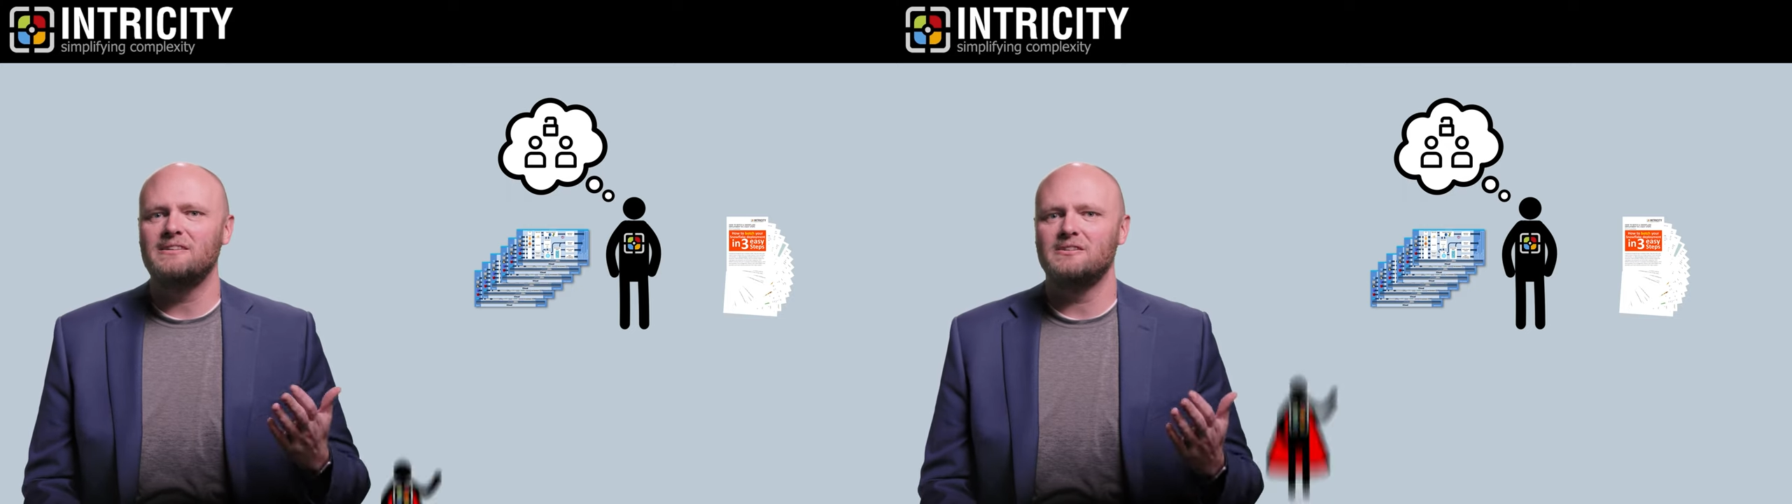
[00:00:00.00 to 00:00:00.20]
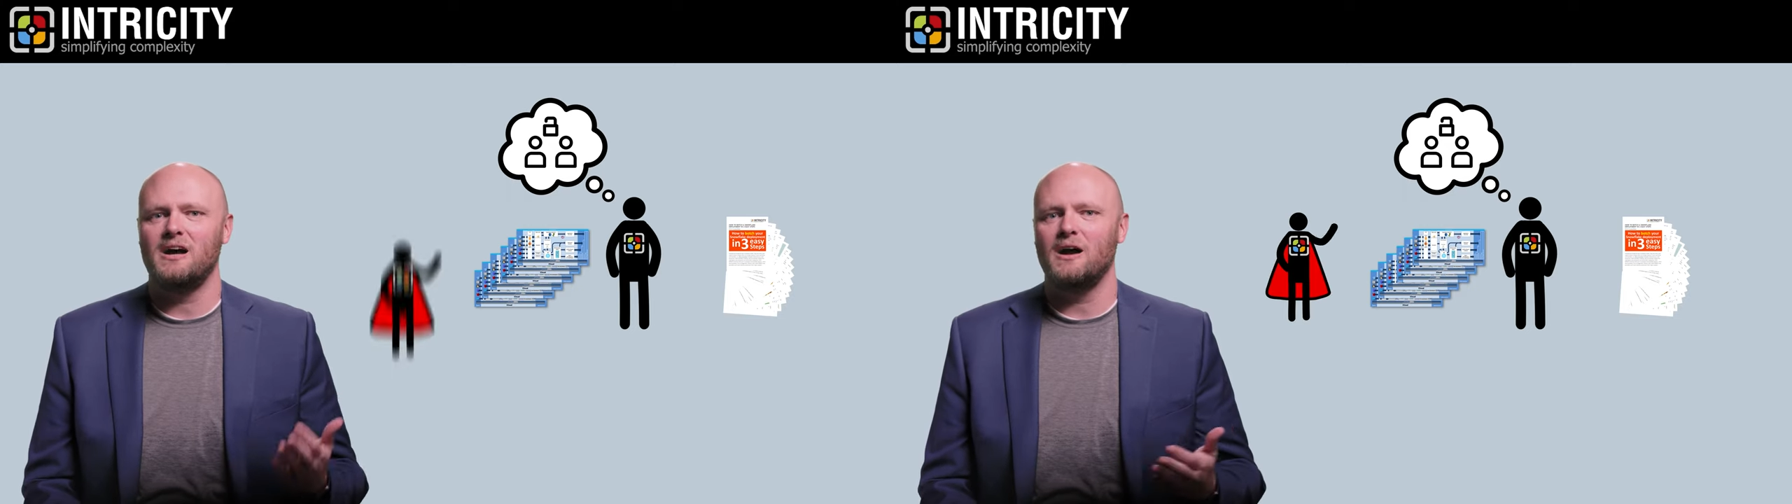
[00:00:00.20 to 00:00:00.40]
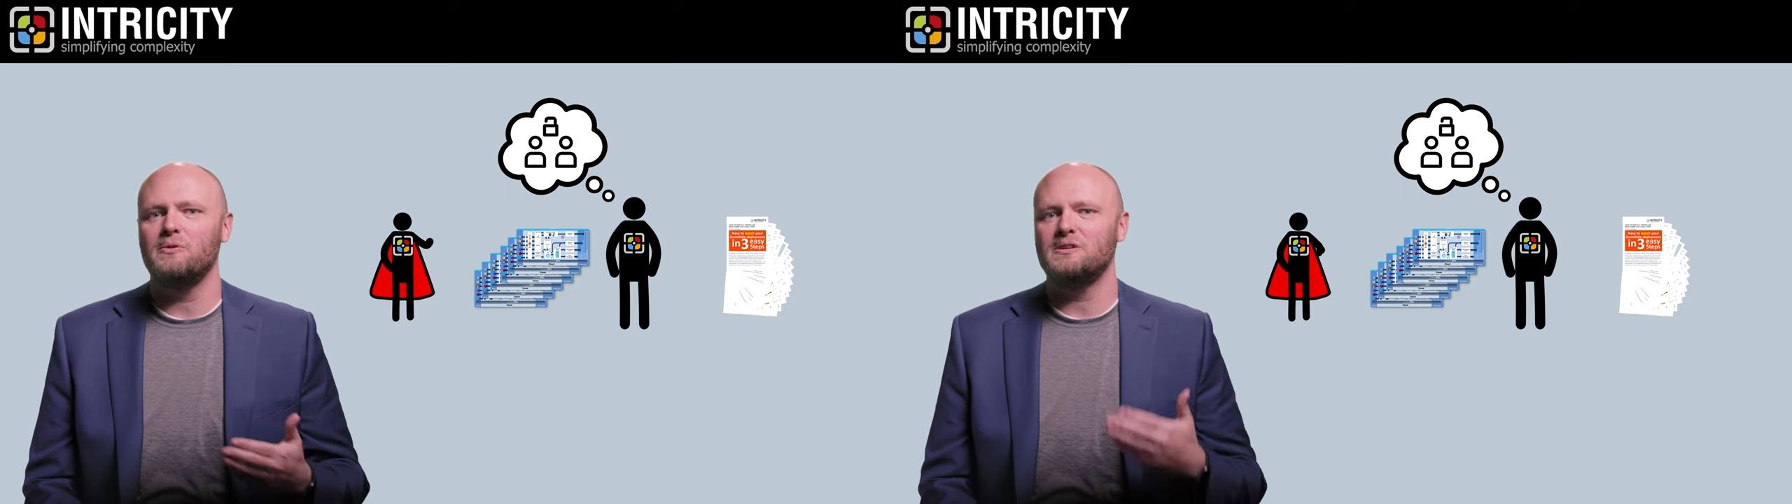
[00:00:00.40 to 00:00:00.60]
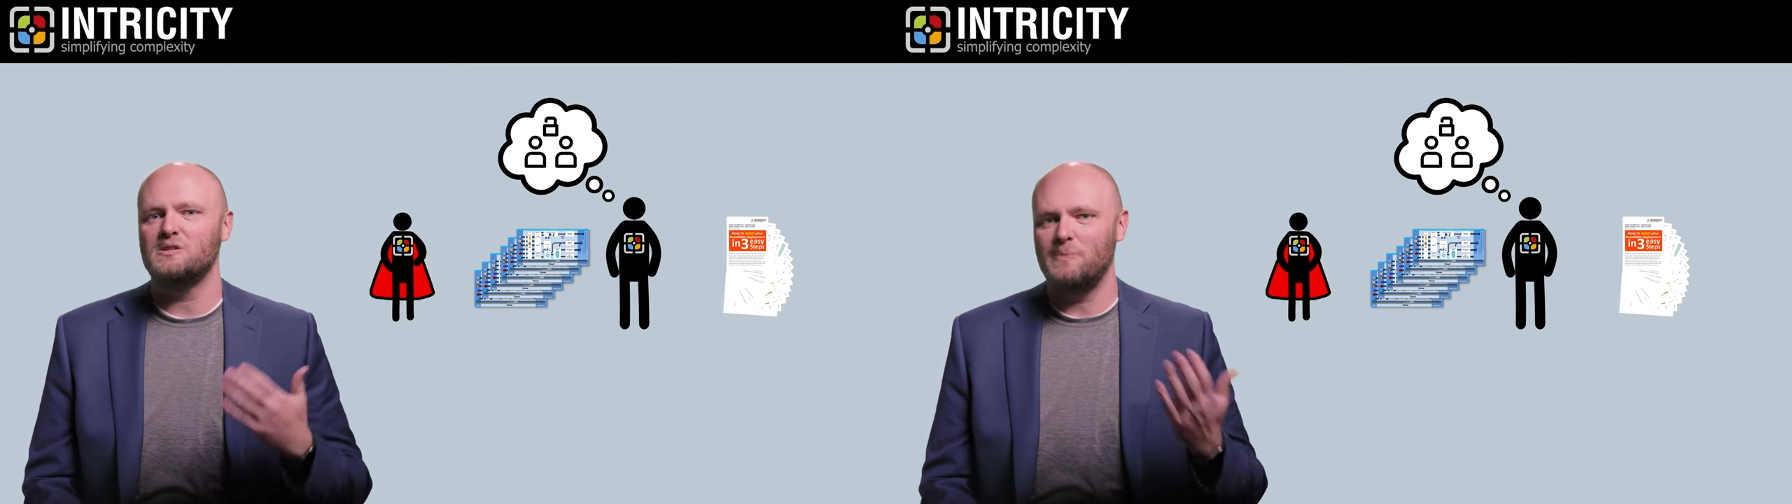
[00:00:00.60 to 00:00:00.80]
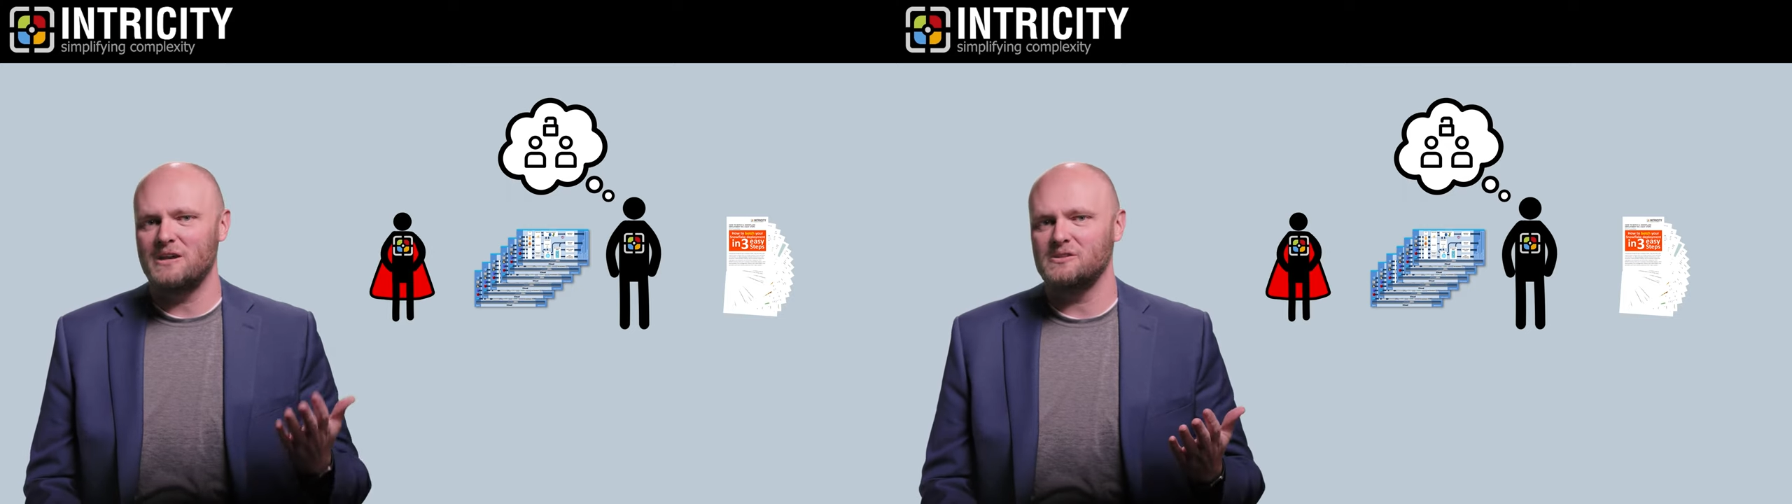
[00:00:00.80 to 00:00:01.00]
to talk with a
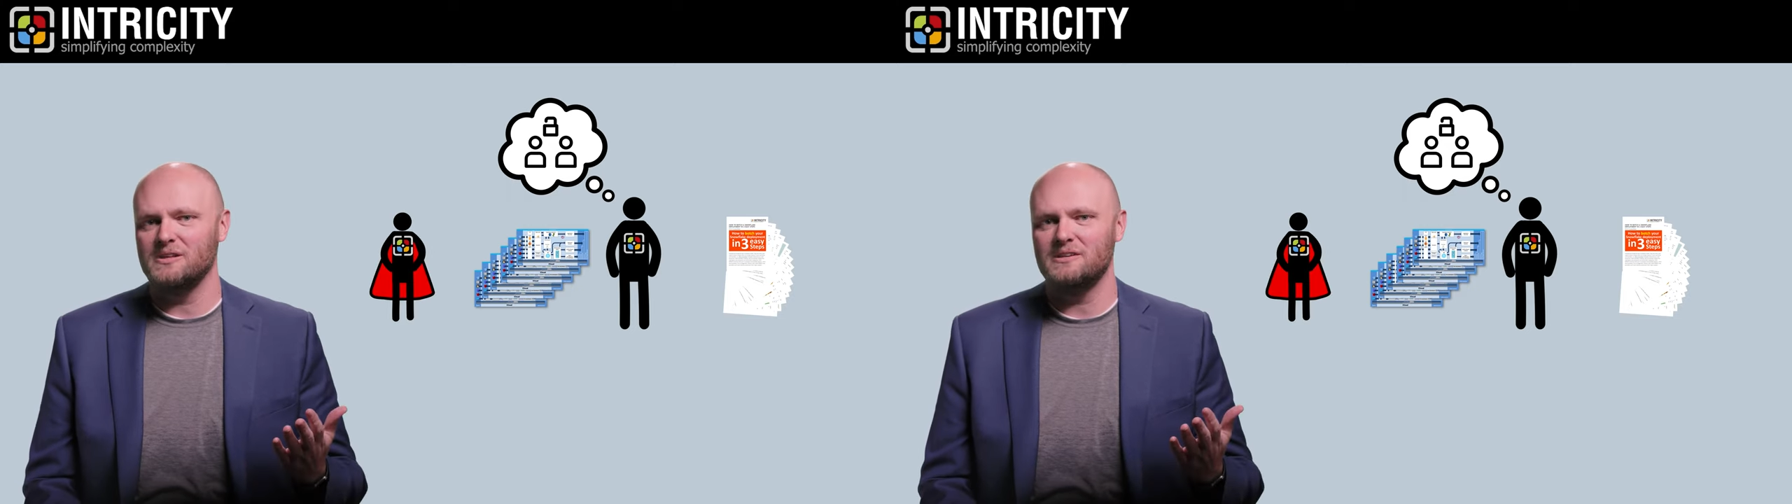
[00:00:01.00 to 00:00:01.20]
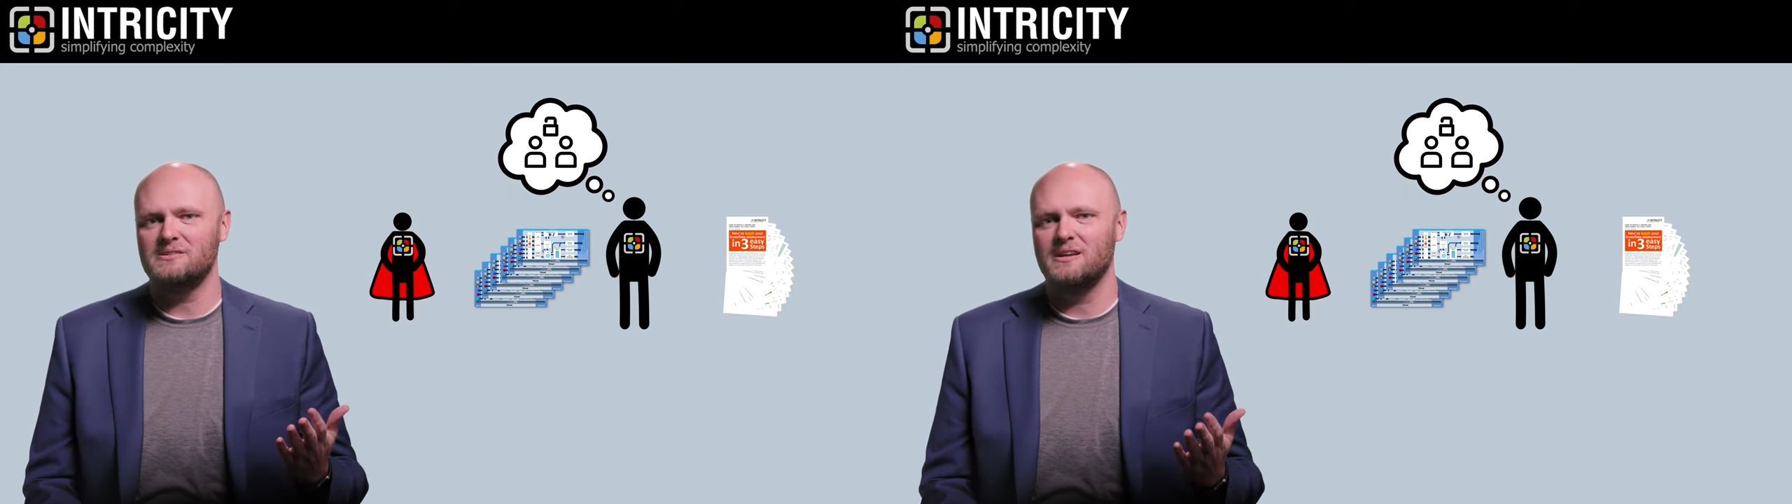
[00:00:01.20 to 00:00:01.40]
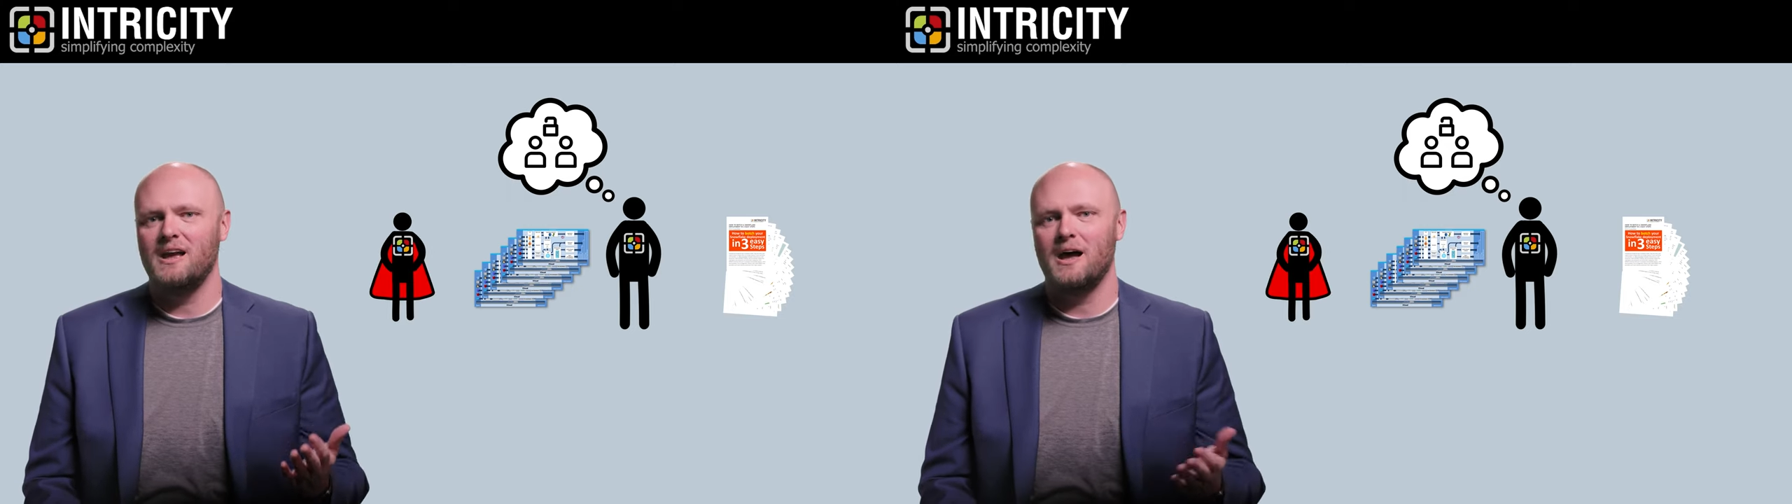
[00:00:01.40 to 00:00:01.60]
specialist